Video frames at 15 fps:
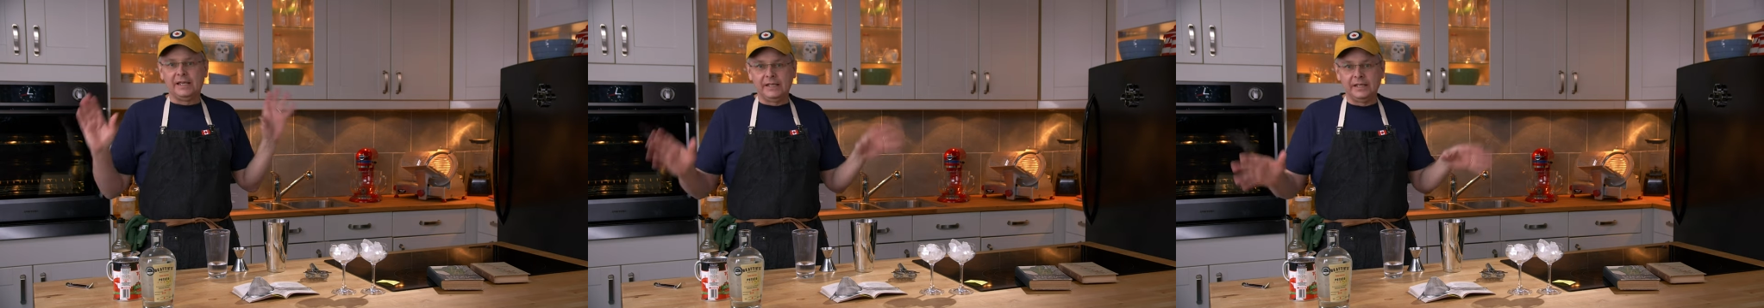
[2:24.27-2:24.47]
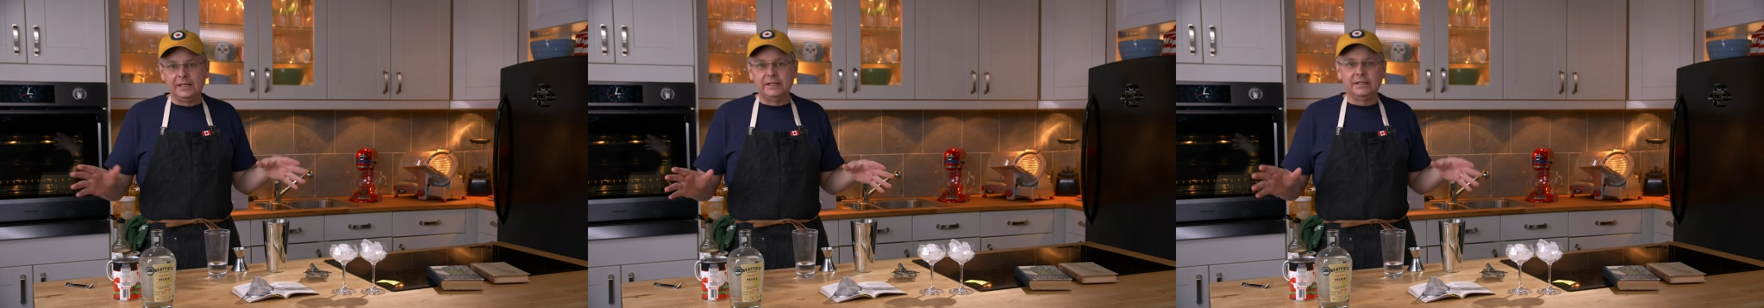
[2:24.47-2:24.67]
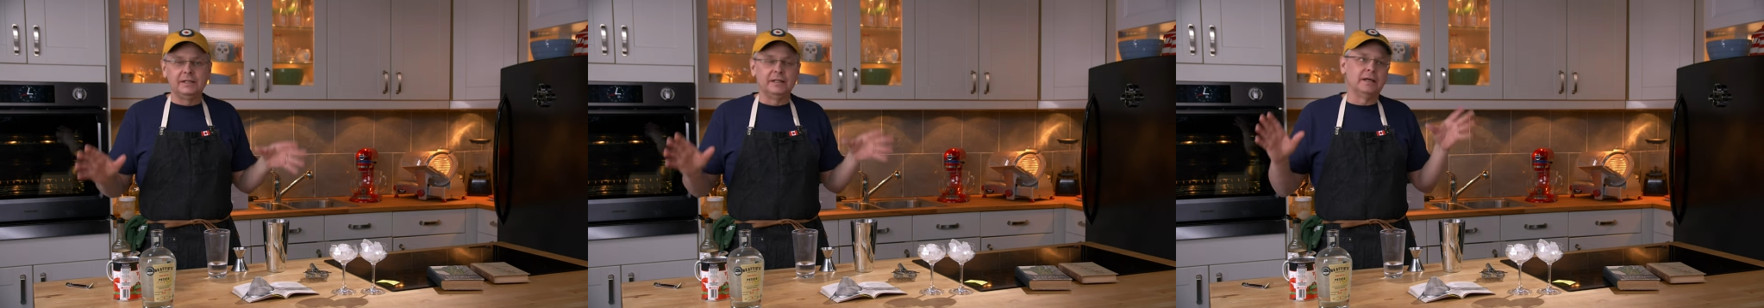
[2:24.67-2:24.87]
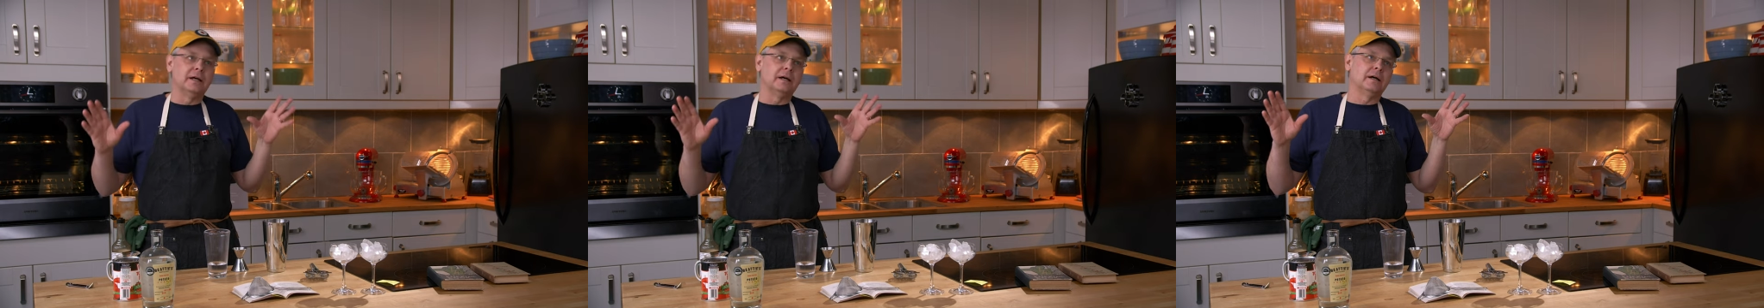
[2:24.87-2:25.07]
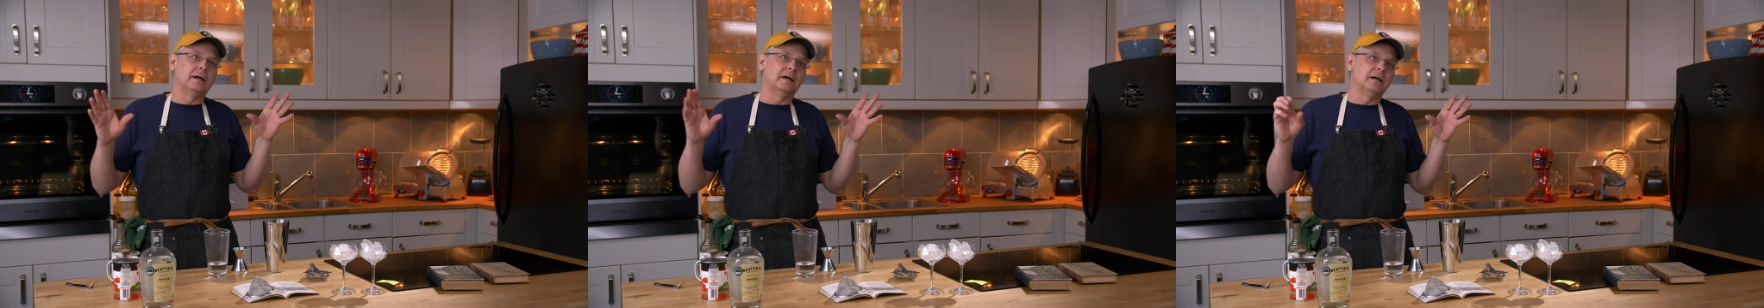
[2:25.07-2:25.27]
in
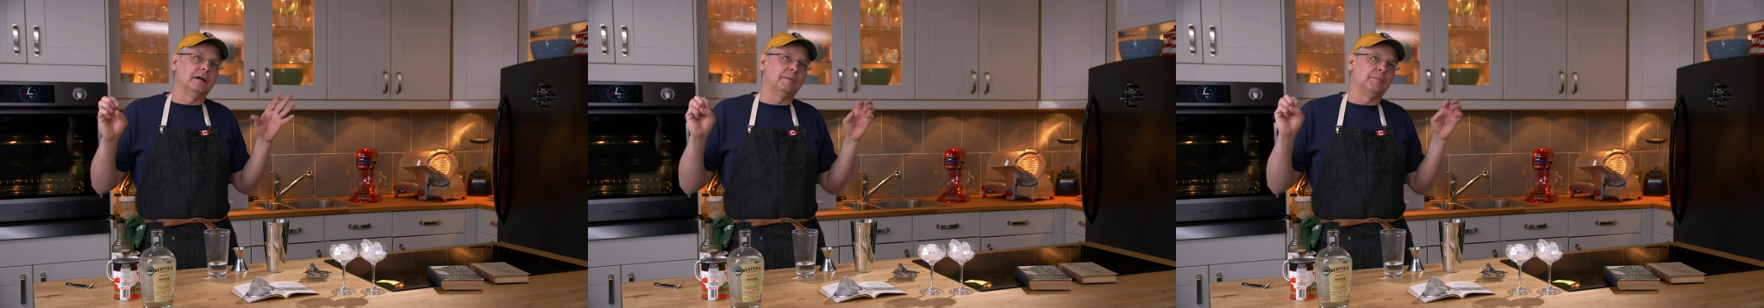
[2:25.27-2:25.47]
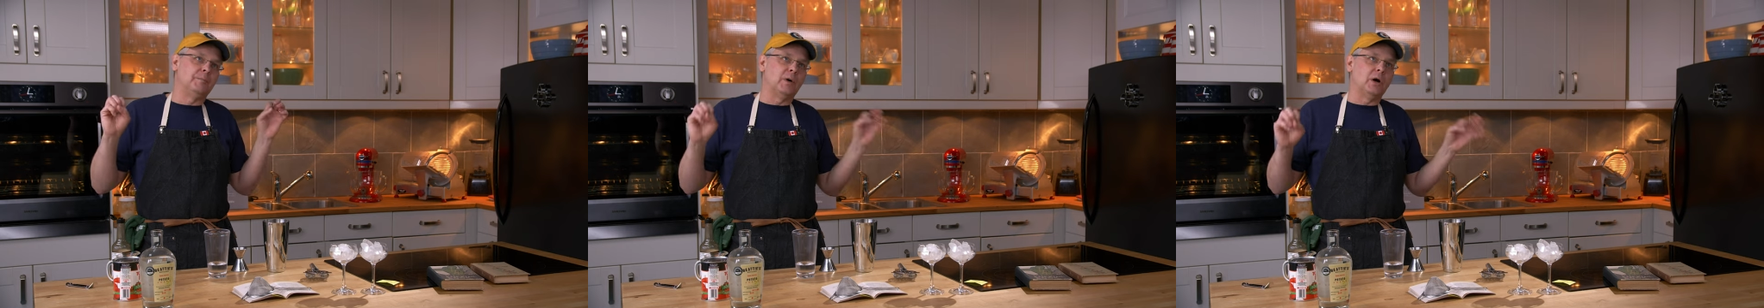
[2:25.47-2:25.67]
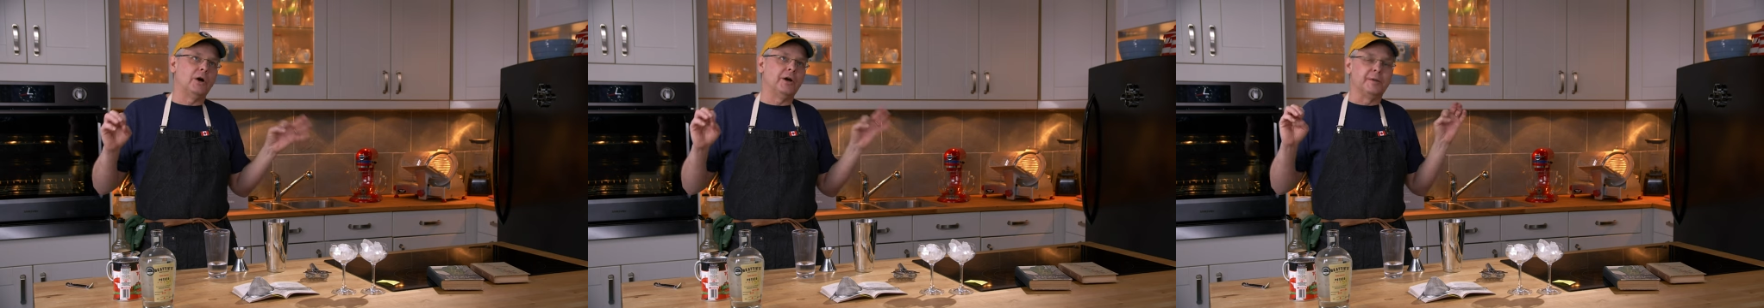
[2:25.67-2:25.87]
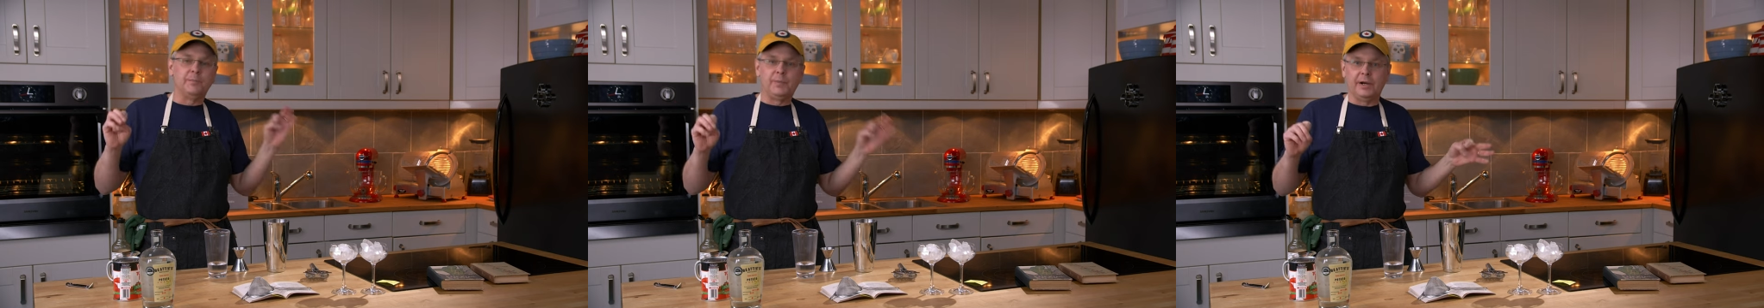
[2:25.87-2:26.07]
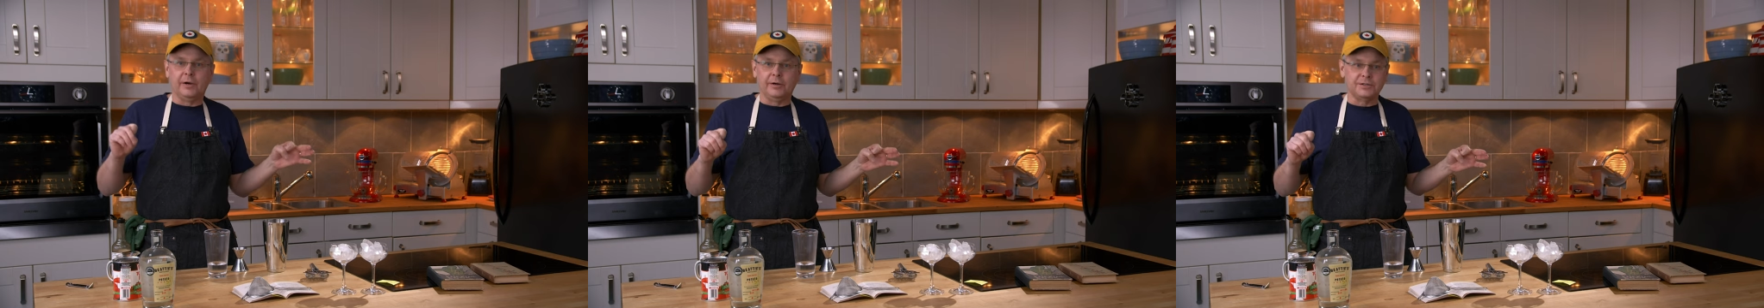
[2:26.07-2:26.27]
a bar in
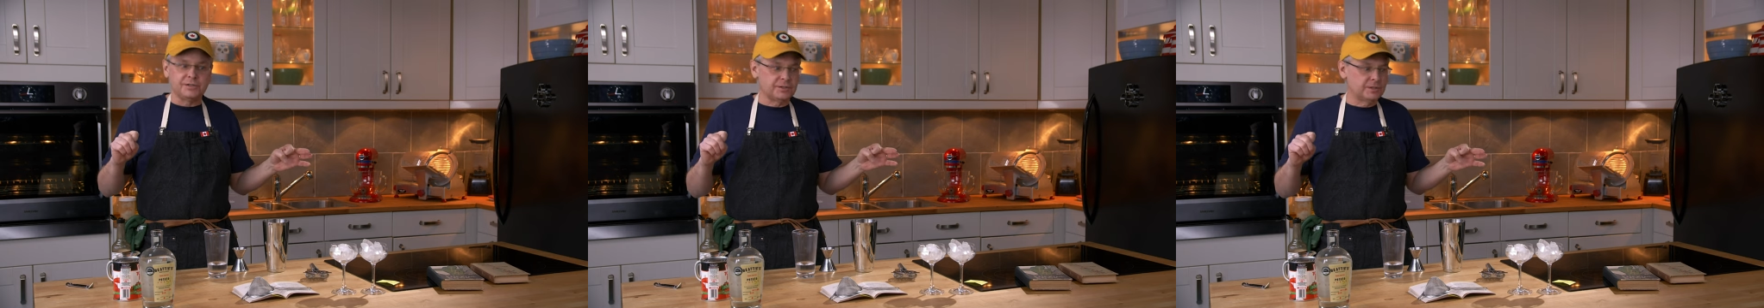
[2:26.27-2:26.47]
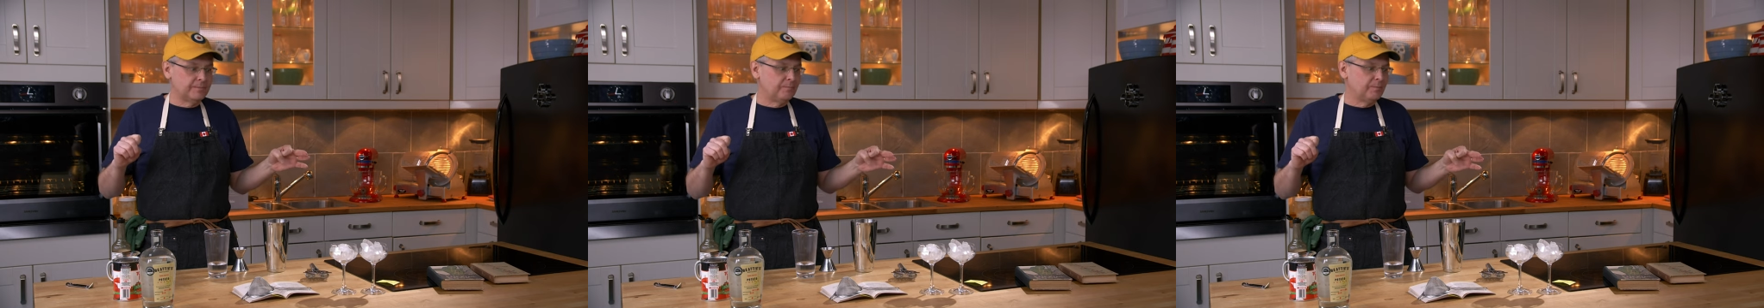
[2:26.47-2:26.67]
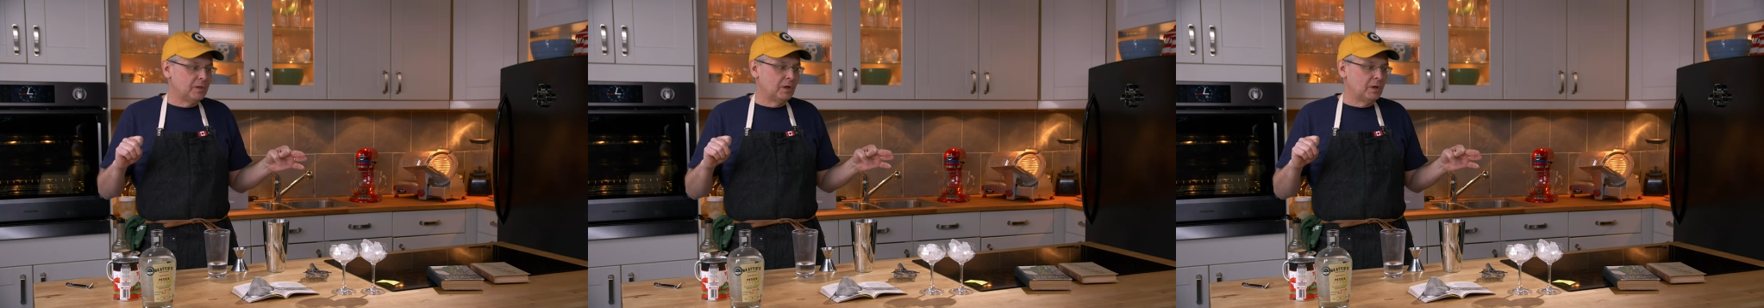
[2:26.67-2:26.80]
Paris,